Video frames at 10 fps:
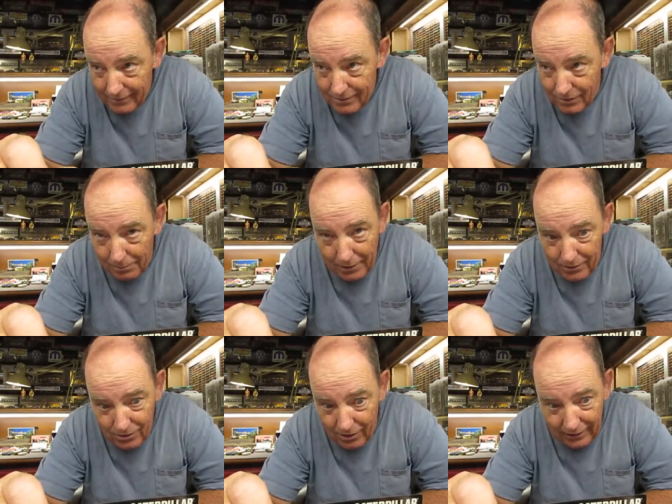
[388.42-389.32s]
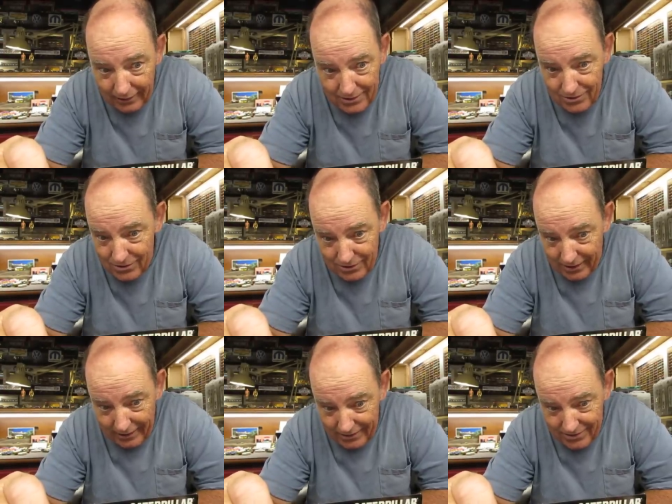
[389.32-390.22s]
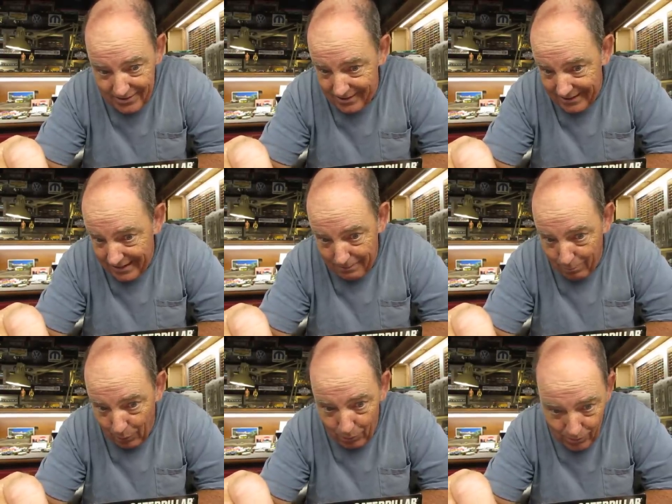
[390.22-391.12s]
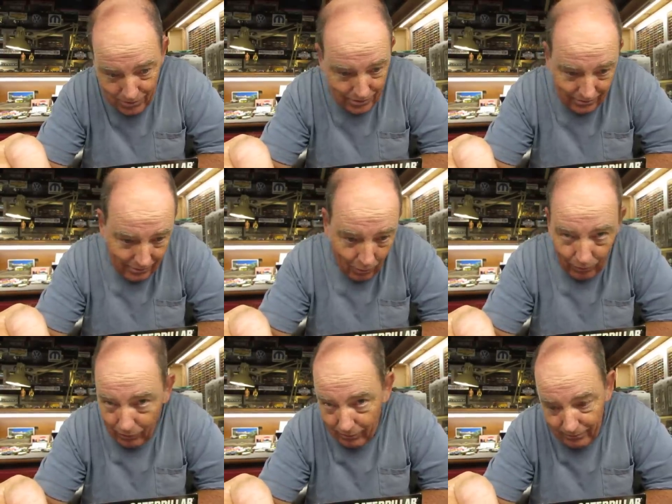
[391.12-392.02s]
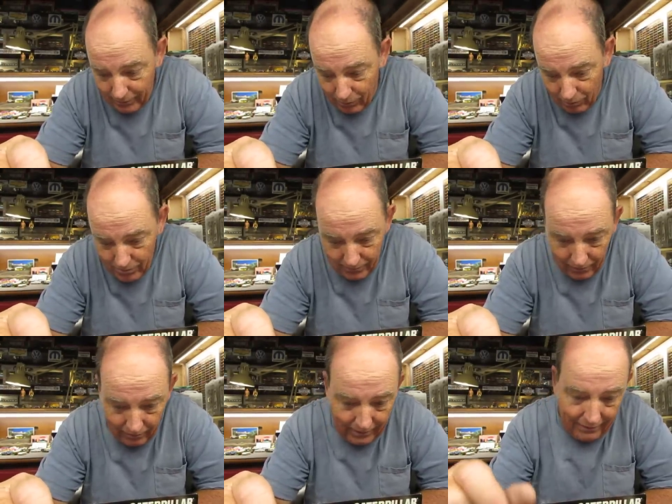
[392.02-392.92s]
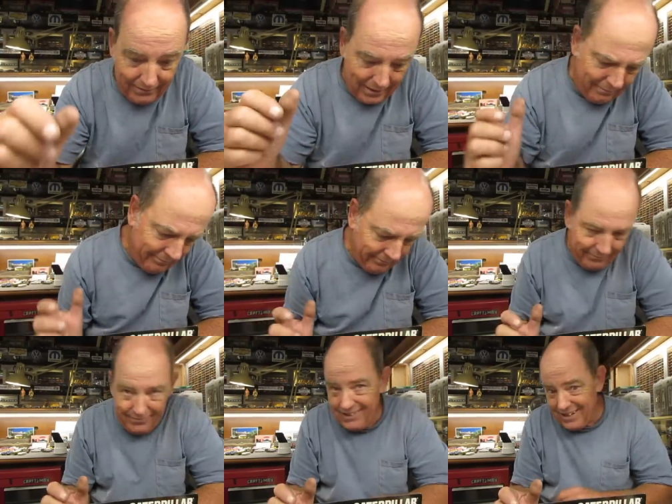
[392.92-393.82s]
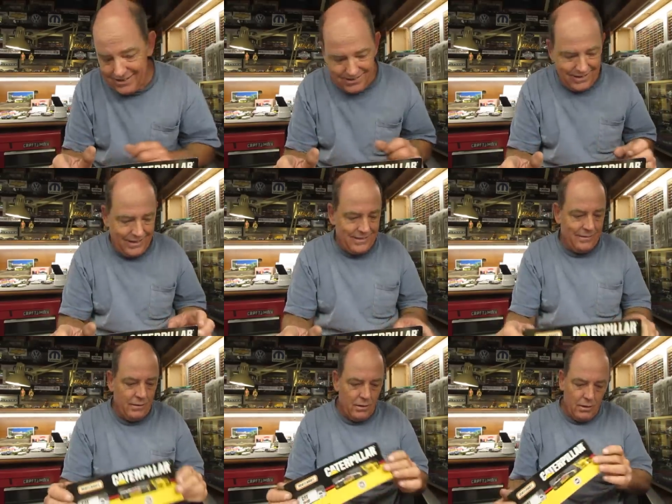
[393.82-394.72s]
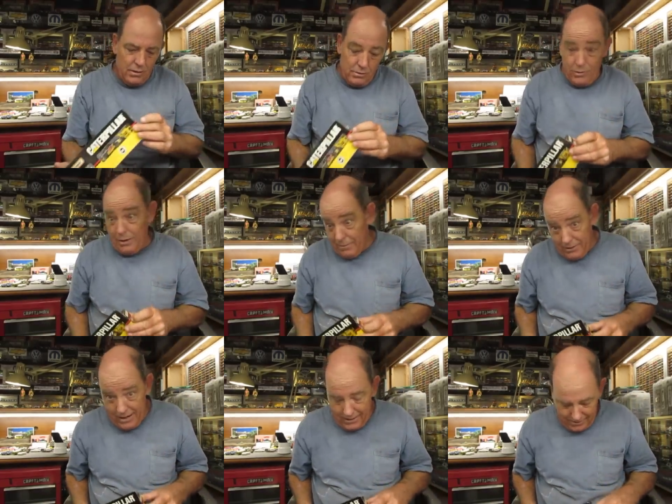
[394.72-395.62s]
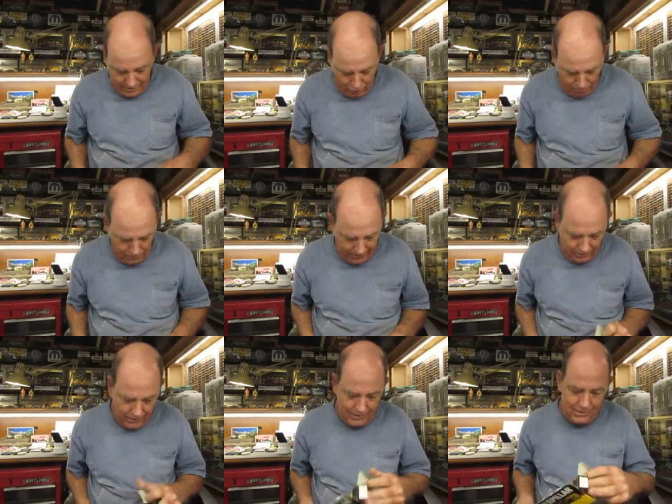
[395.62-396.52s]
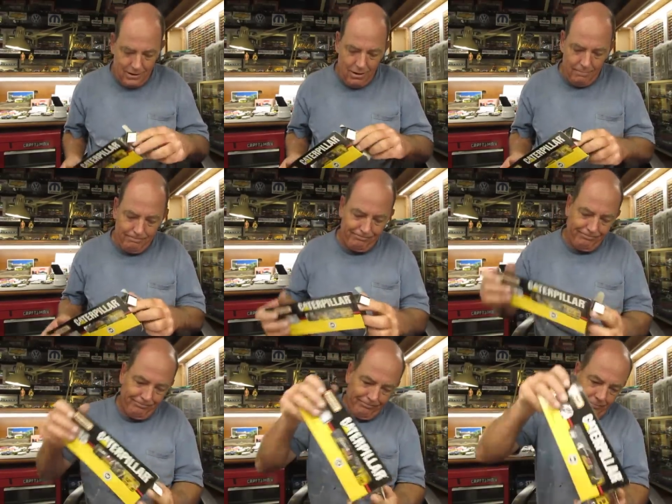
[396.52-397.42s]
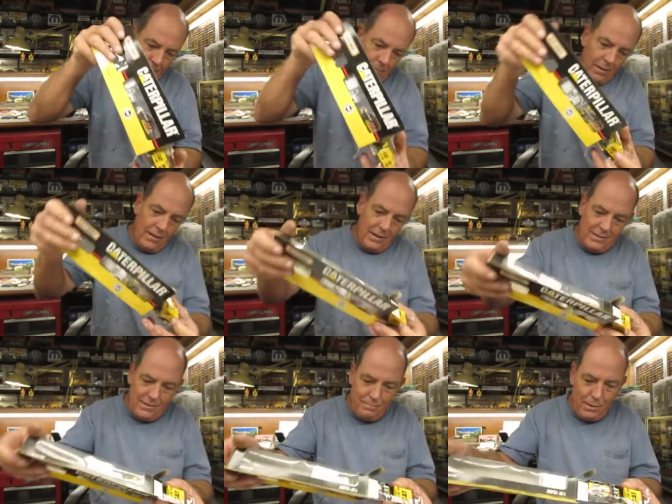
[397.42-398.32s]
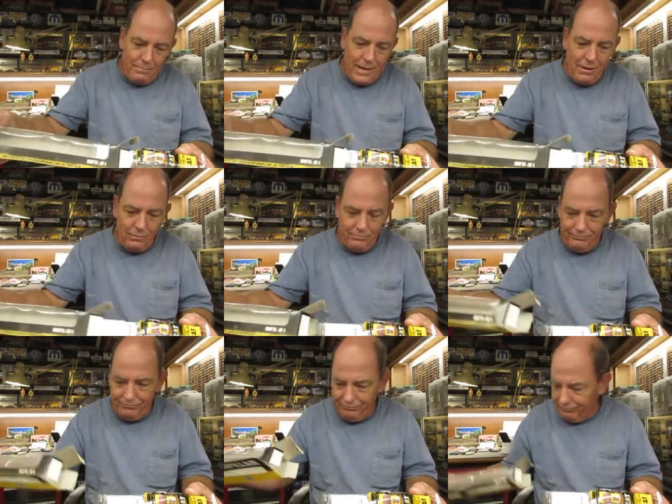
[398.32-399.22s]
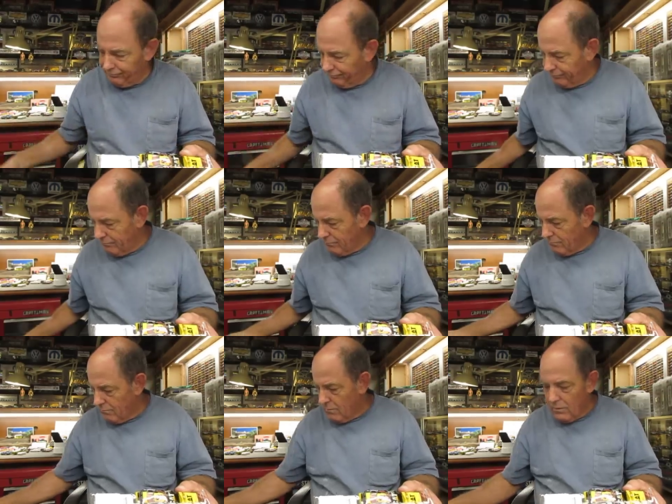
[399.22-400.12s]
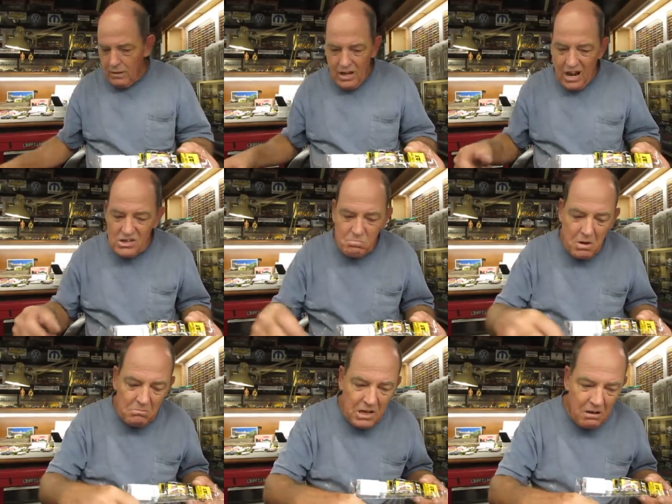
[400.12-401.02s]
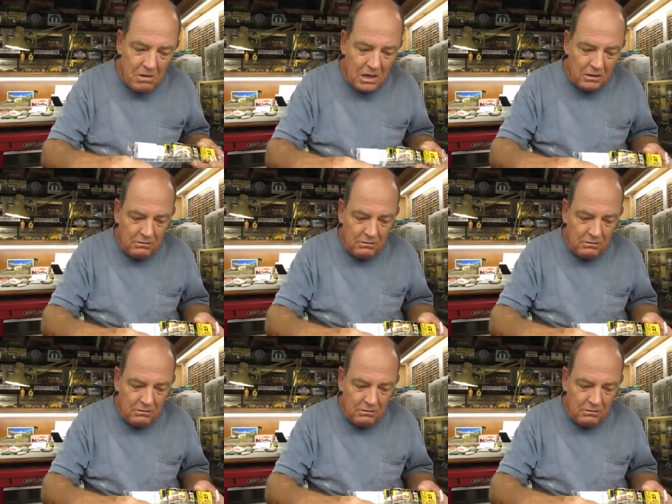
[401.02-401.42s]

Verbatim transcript: So I mean, is our collection just like gonna just decompose over the course of our lifetime? Kind of stinks. It's funny. I'm gonna crack this thing open and get a look at this car, cause I was bummed out. I was bummed out, man.